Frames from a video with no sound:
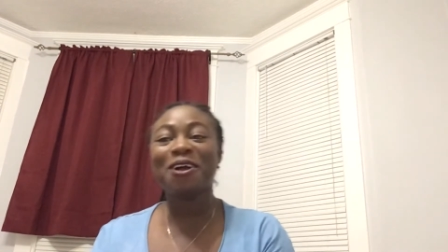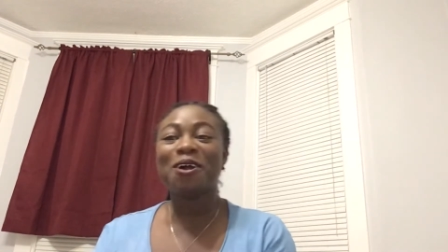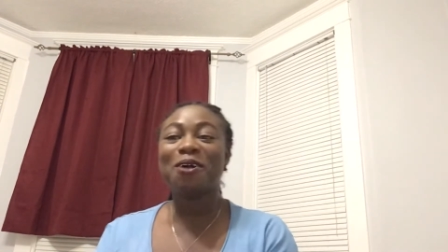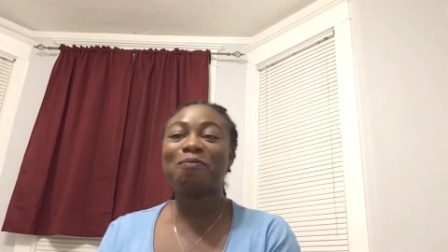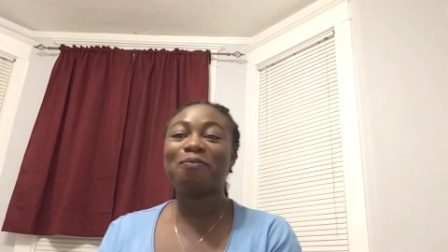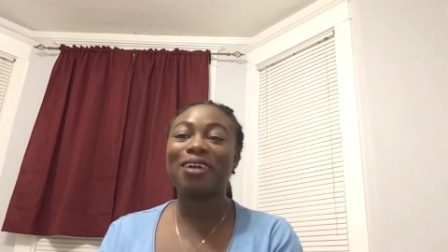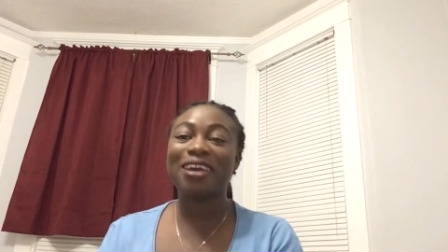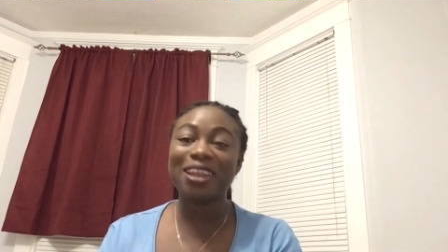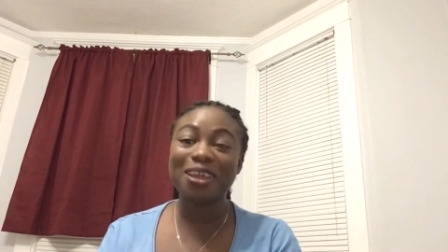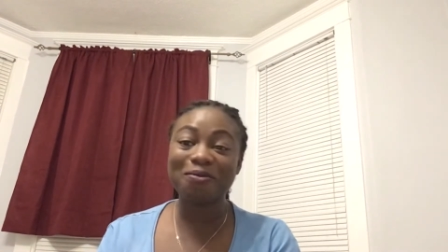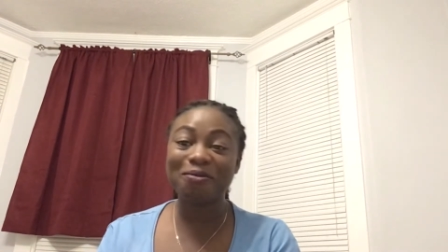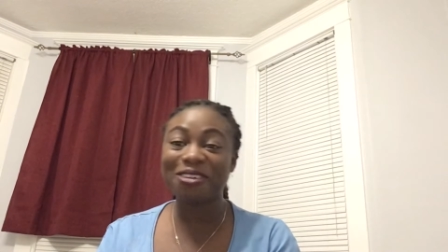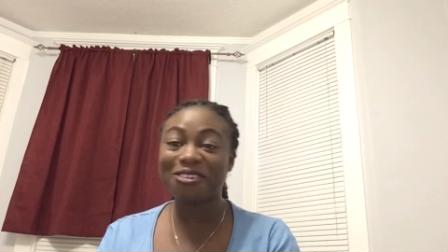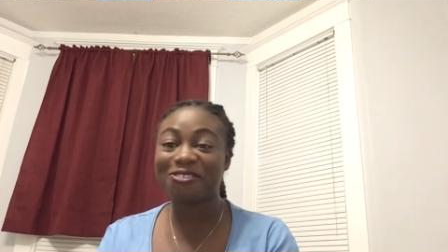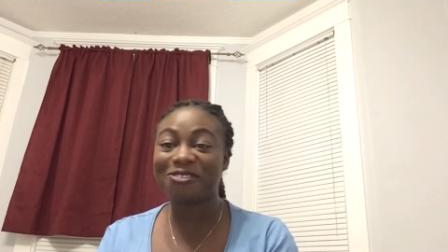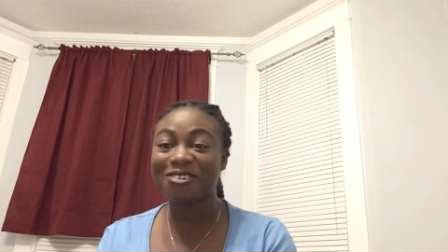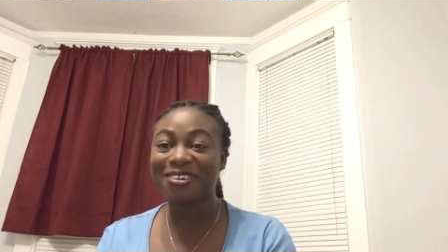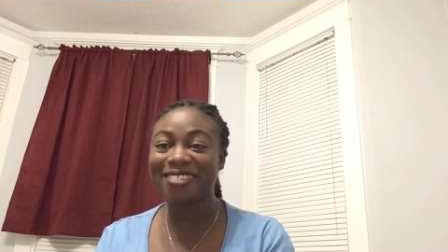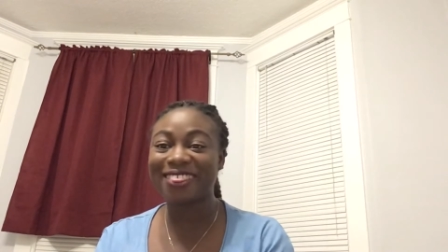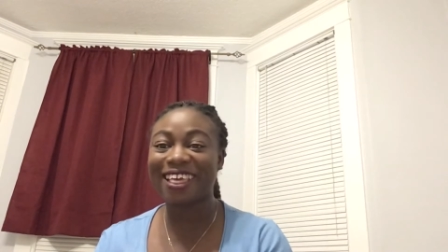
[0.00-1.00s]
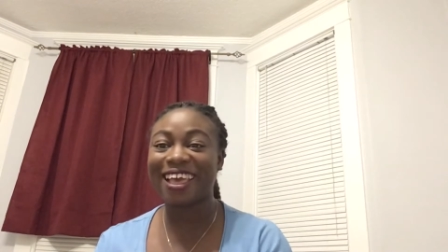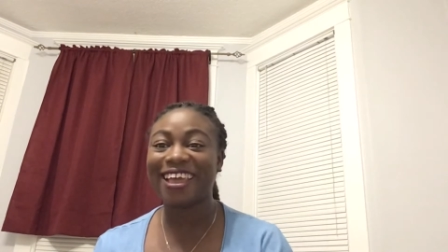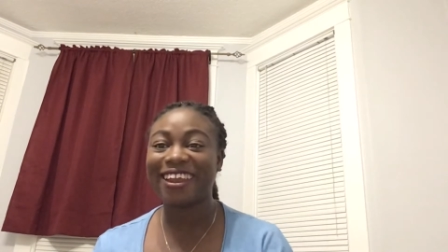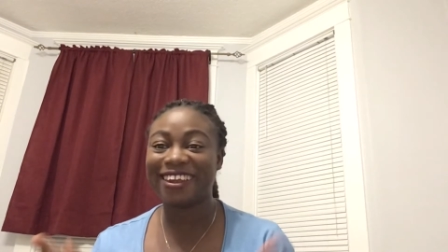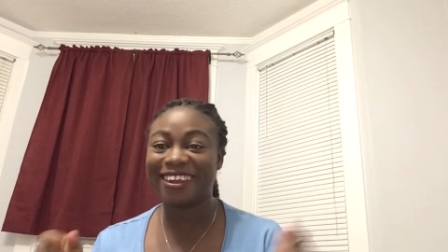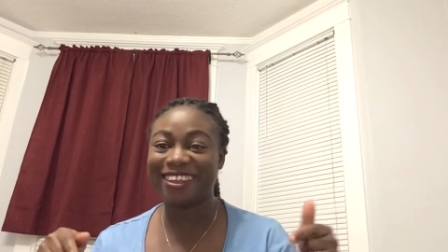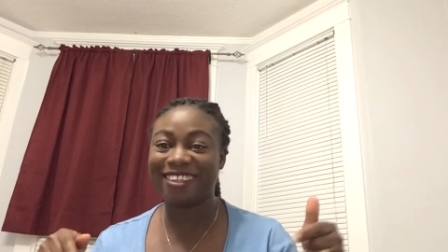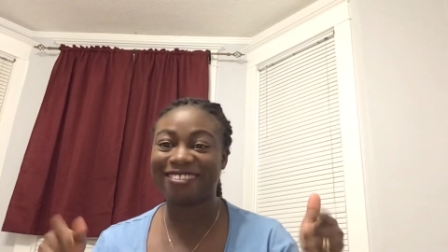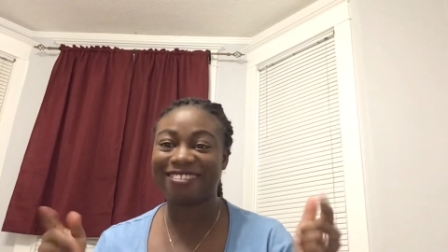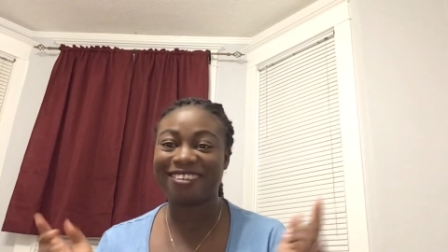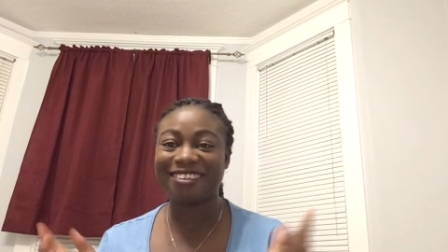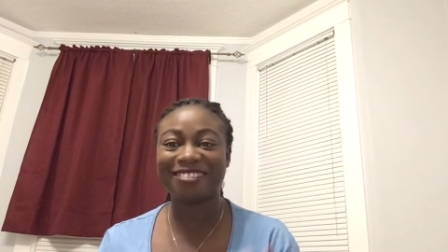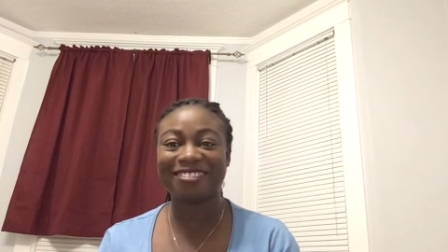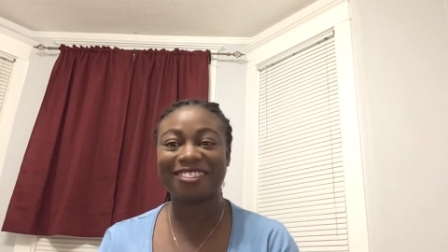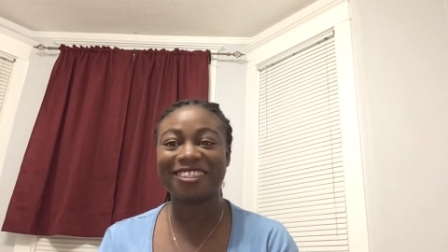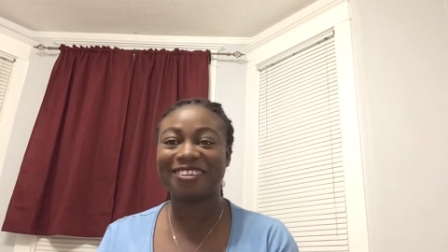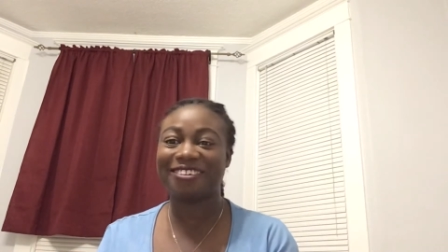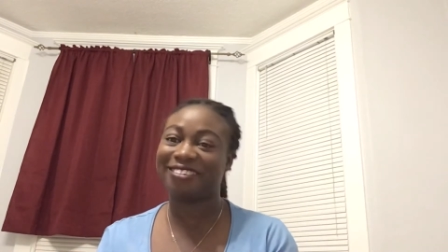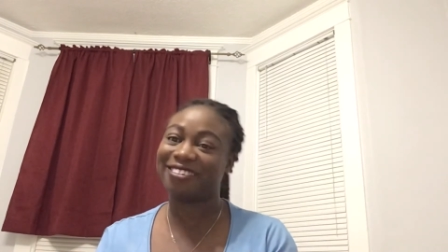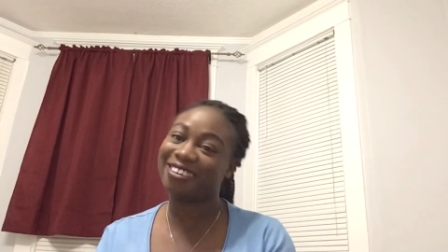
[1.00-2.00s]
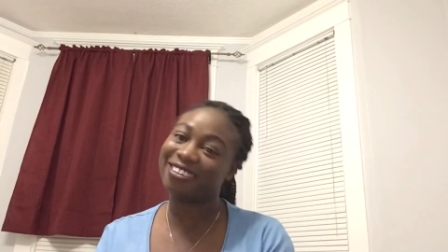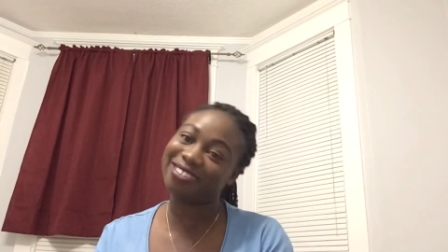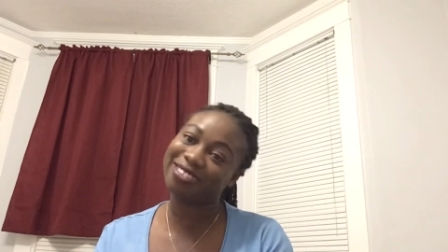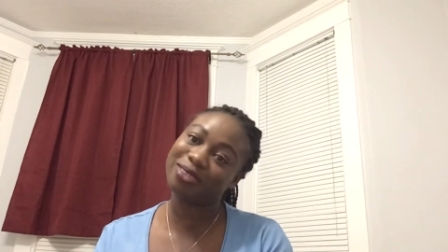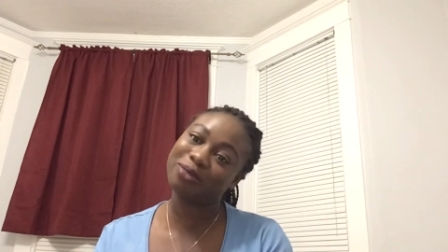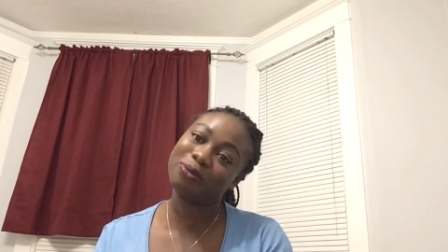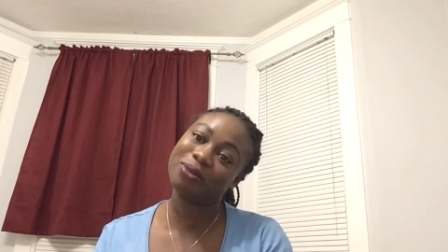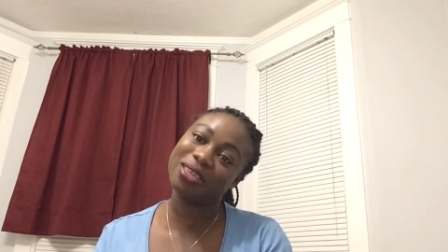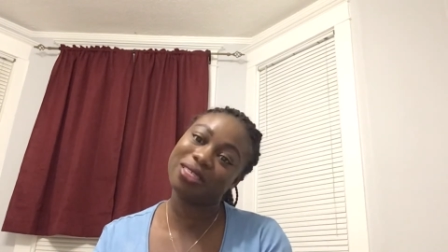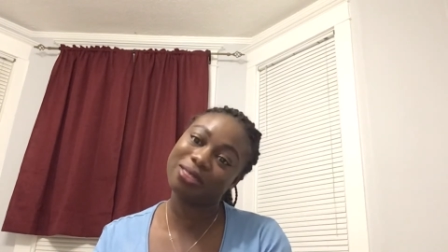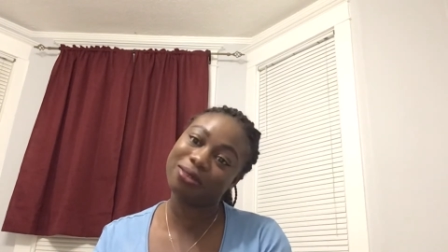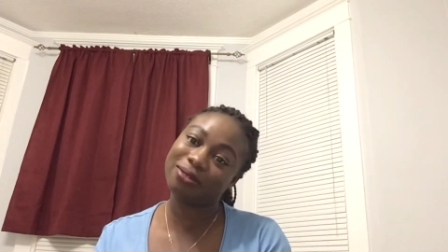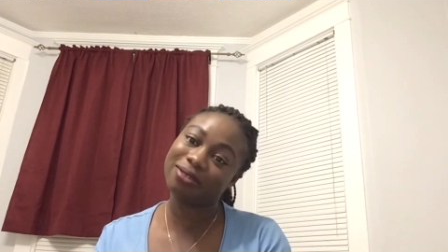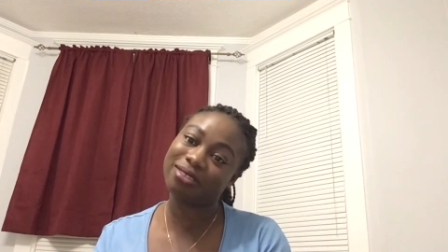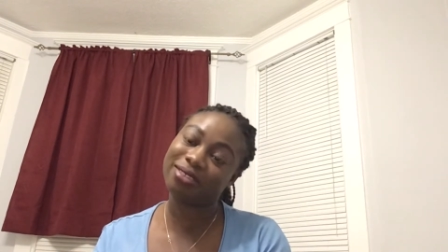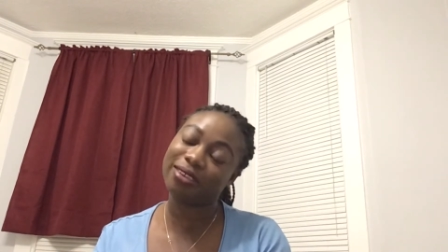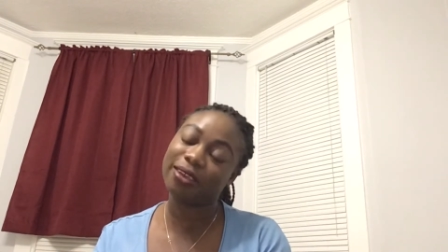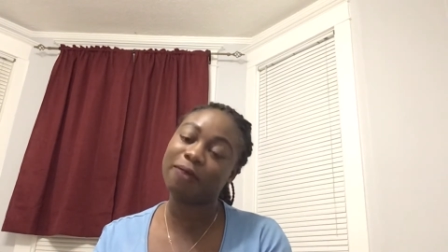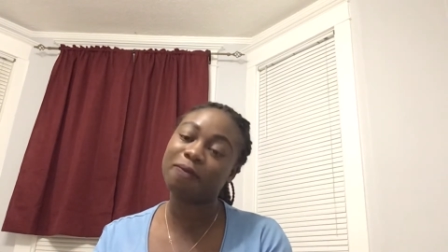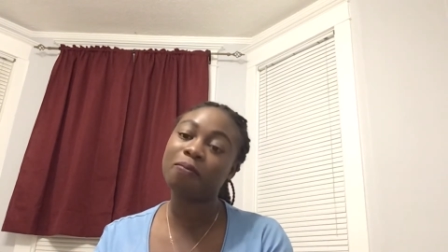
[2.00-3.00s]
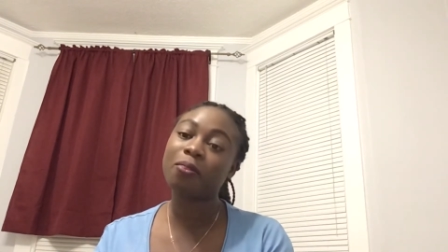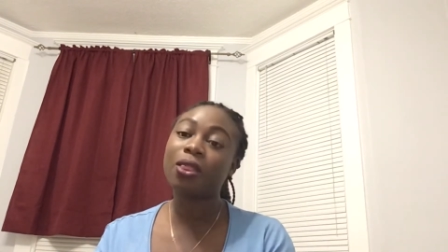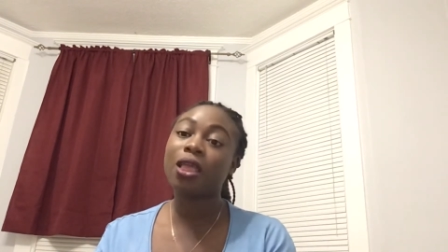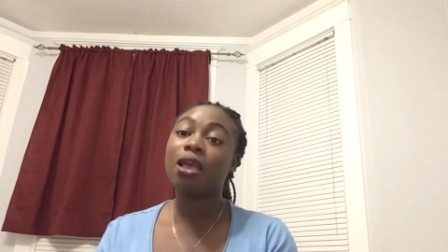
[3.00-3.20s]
My name is Ruth and this is The Gist with Ruthie.